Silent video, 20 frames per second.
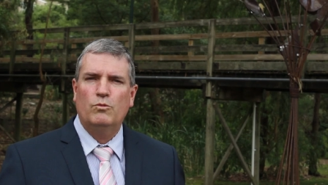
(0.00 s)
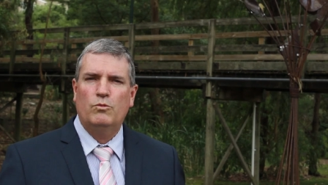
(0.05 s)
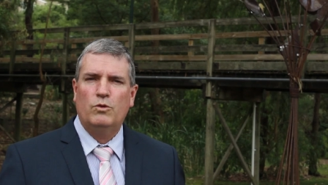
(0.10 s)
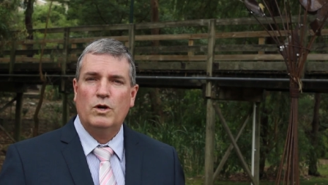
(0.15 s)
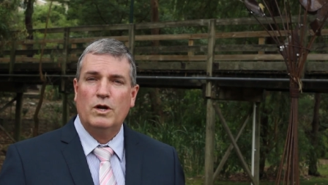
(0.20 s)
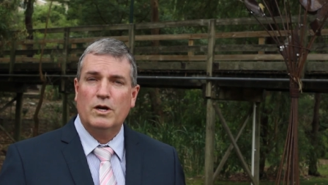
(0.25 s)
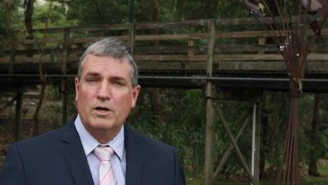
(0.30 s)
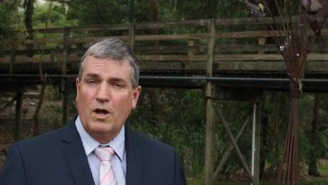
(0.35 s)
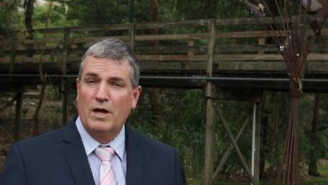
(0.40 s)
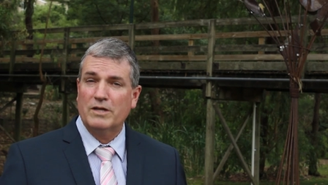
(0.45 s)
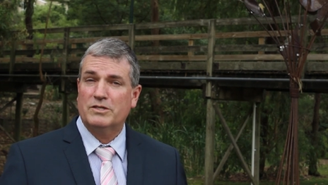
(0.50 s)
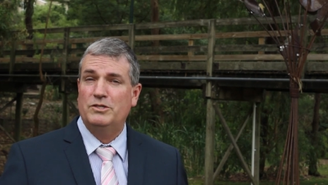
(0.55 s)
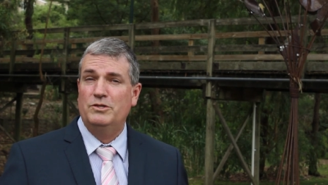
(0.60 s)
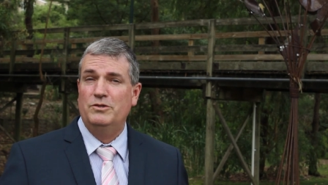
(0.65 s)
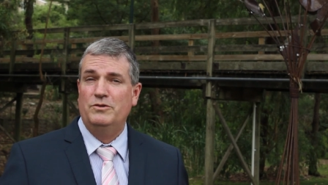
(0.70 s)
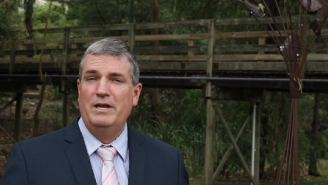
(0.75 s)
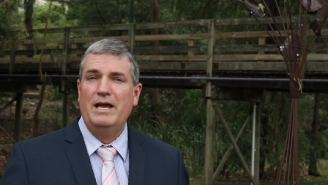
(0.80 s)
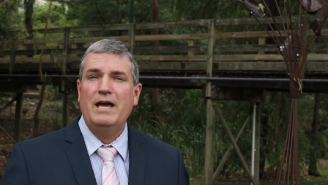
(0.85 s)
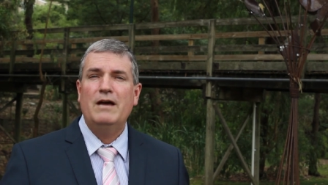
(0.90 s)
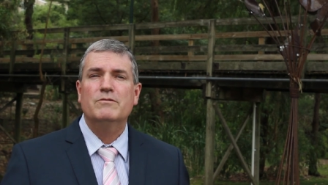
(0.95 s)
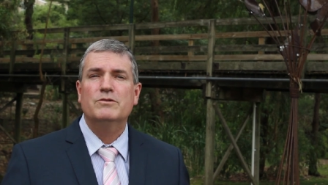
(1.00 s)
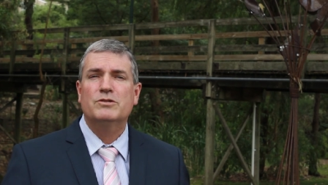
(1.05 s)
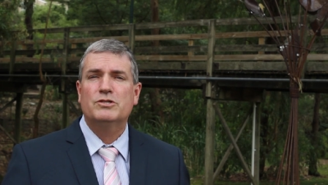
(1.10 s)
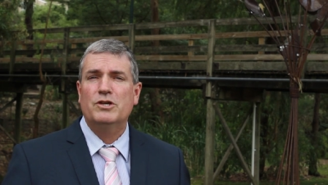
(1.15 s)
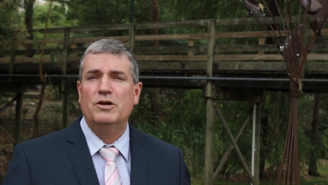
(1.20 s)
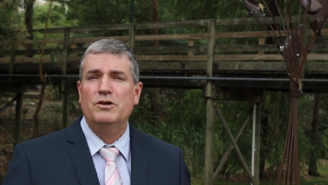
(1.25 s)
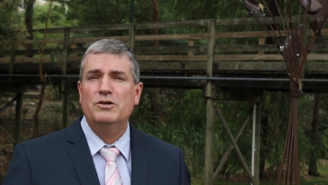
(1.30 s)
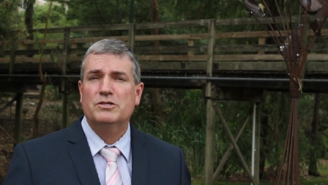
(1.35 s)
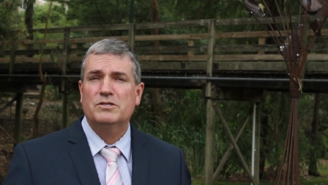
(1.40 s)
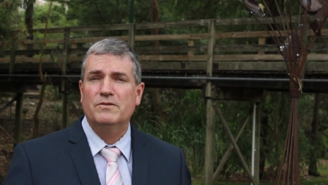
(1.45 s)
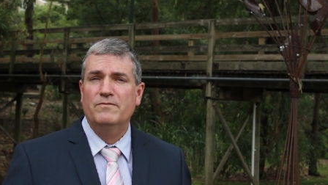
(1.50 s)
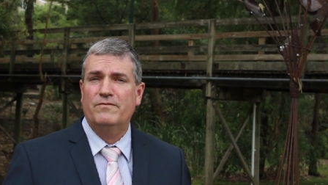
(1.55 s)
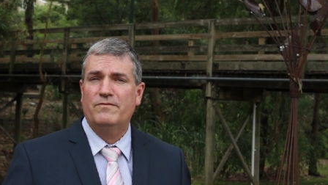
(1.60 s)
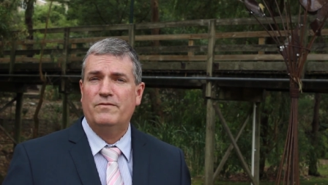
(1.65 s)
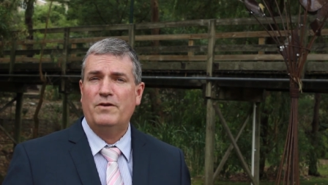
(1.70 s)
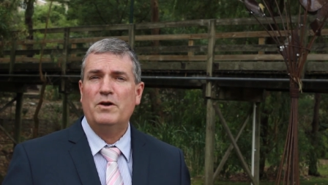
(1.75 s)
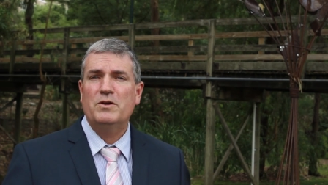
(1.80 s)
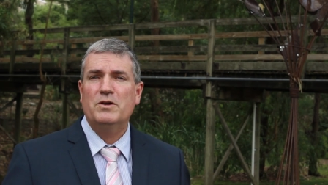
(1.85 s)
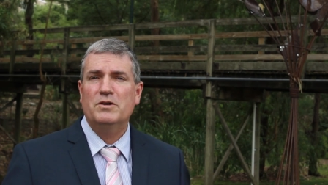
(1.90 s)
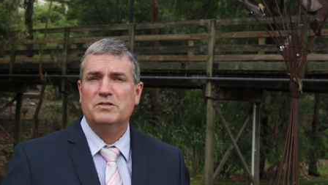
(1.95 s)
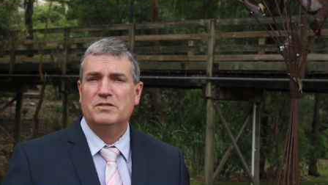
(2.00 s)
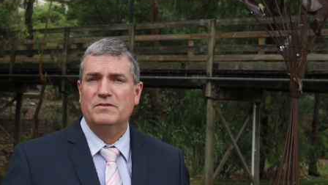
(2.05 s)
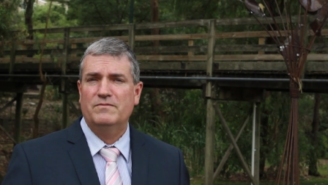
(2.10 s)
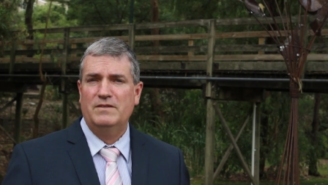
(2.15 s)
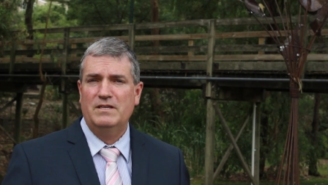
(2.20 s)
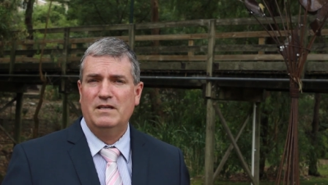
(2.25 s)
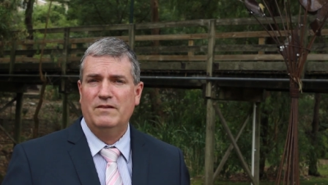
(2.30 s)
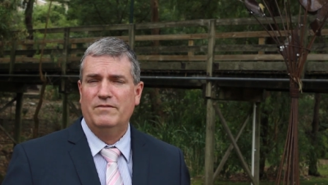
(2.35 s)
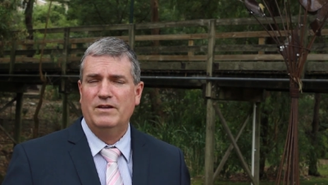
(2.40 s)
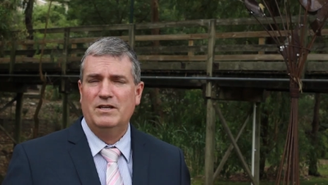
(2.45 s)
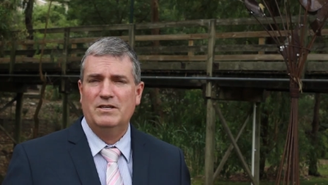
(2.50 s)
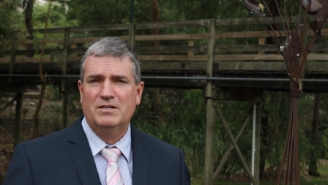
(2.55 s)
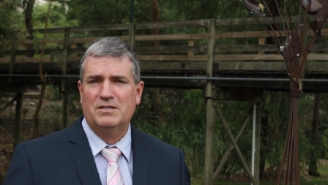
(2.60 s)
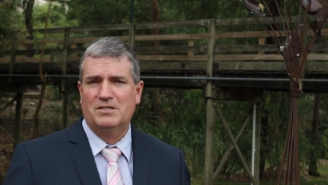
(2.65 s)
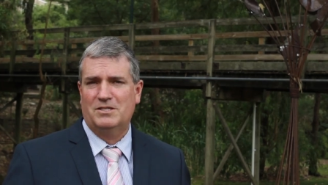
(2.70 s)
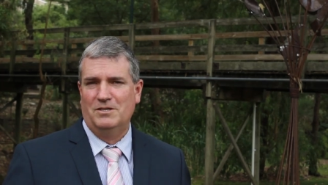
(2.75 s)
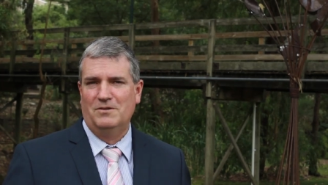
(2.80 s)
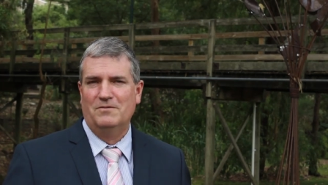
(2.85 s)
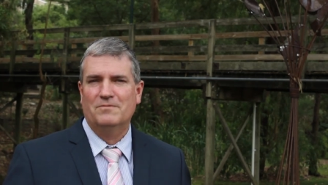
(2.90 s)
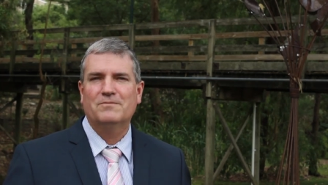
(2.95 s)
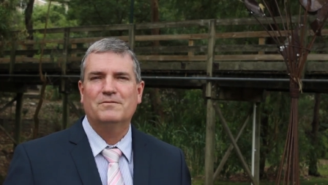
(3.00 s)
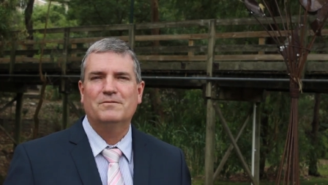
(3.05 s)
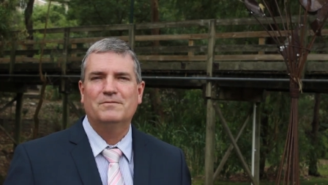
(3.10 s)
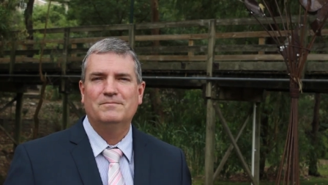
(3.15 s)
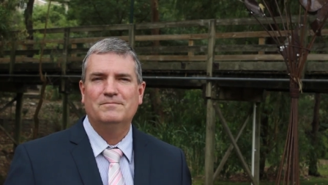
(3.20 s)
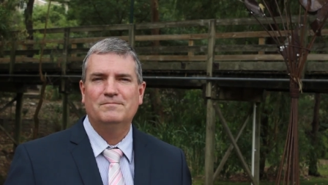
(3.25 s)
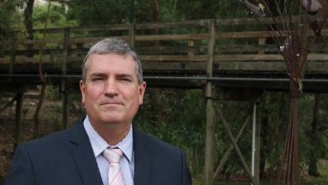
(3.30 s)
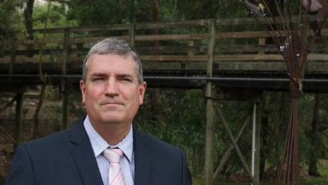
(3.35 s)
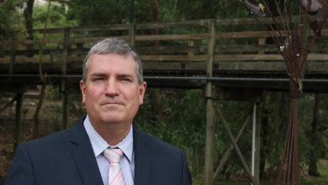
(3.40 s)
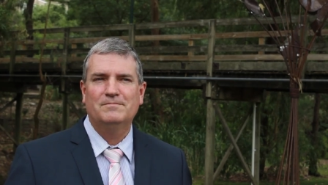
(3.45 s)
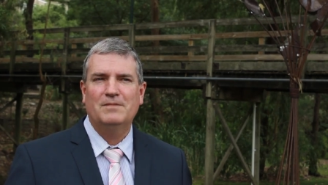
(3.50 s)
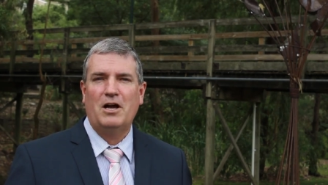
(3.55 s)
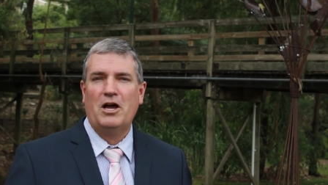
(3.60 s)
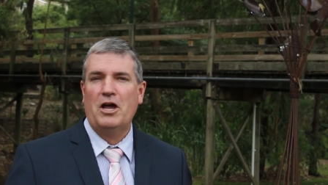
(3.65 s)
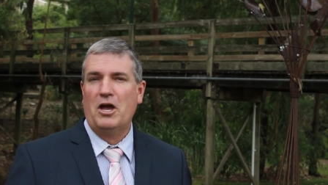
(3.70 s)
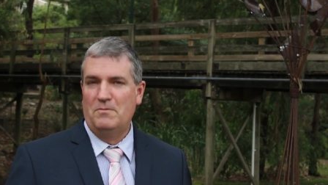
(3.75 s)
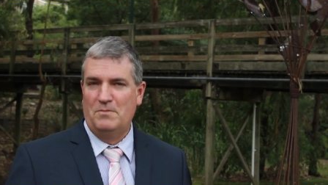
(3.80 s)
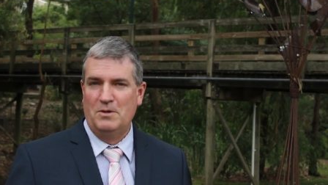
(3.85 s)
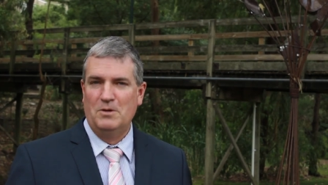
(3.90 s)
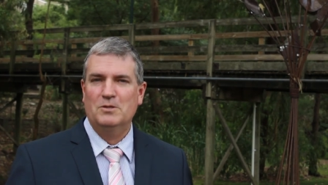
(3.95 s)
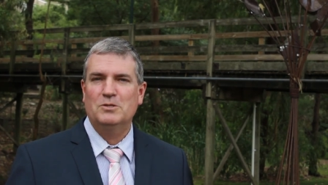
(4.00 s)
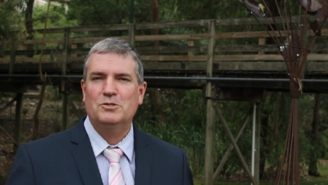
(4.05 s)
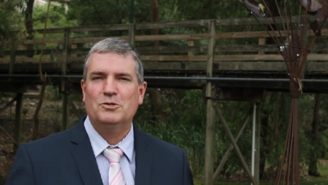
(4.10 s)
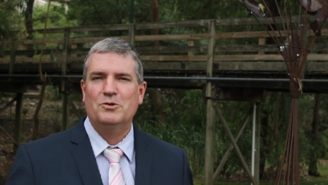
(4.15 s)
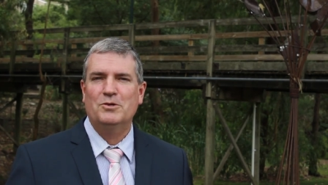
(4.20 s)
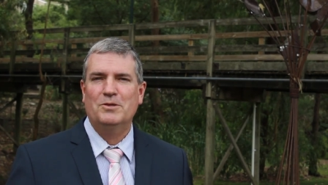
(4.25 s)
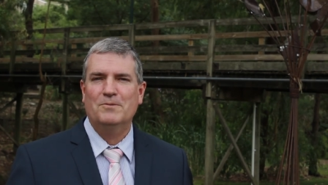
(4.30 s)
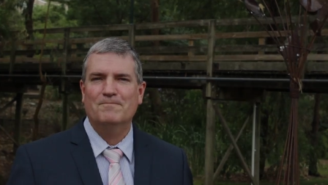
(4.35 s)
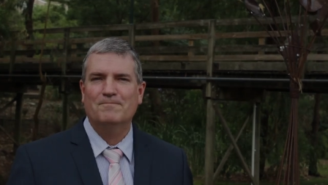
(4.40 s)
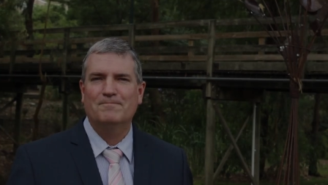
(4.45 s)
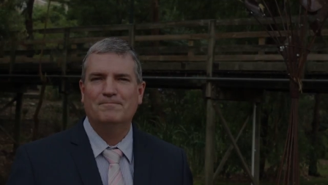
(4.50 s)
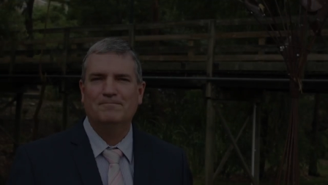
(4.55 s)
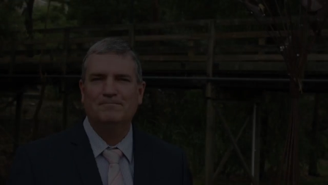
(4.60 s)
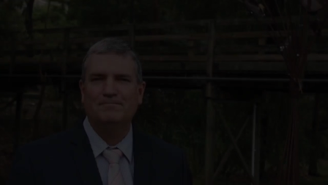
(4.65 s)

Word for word: What I'd like to do now is show you some photos of the event itself. I hope you enjoy them.